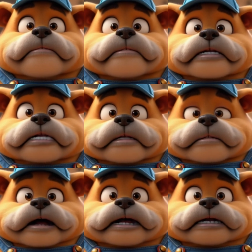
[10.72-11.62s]
Let's get
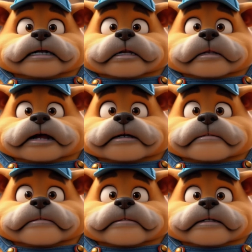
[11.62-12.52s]
right into it.
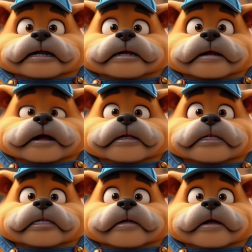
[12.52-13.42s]
Have you ever
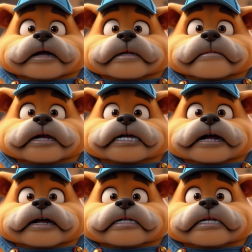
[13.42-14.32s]
heard your toilet running
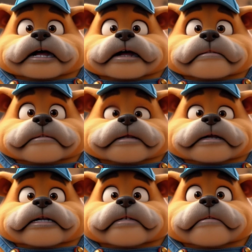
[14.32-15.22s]
nonstop,
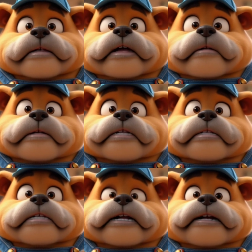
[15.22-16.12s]
even when no one's
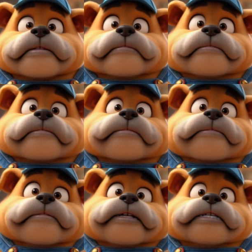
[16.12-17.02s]
using it?
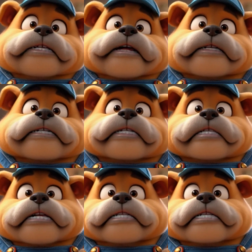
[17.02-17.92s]
That sound isn't
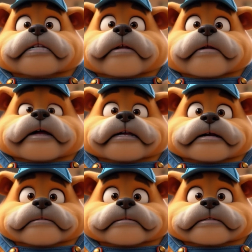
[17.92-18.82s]
just annoying,
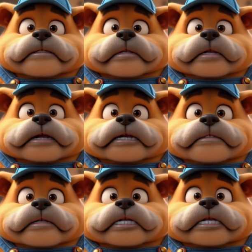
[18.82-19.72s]
it's literally
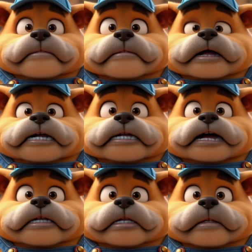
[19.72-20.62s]
flushing money
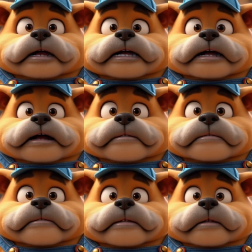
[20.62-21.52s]
down the drain.
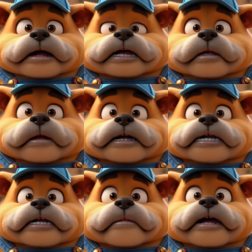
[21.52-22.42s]
A running
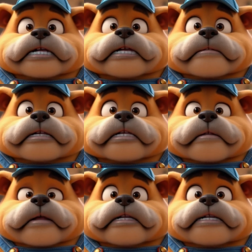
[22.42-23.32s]
toilet can waste up to
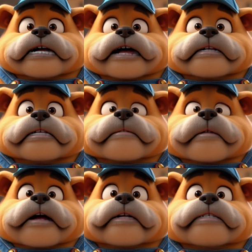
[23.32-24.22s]
200 gallons of
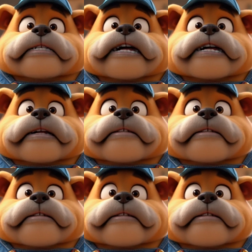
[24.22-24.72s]
water a day.